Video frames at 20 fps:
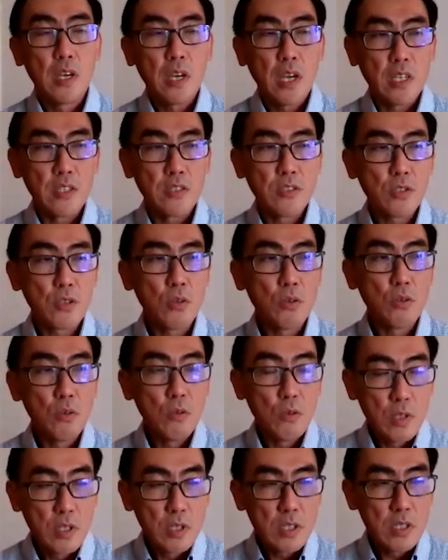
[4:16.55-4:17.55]
And
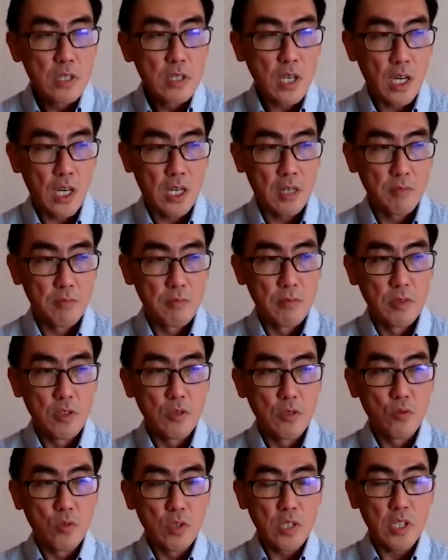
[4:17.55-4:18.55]
so um,
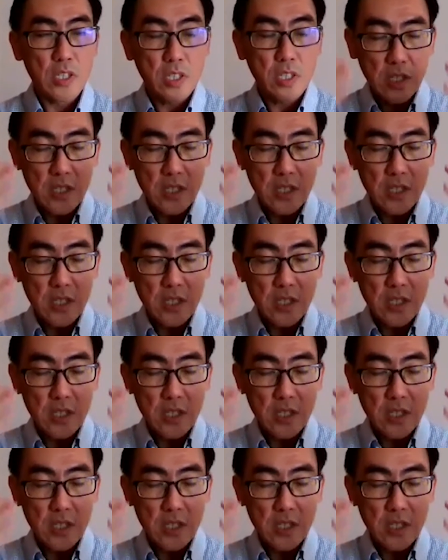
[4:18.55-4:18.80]
it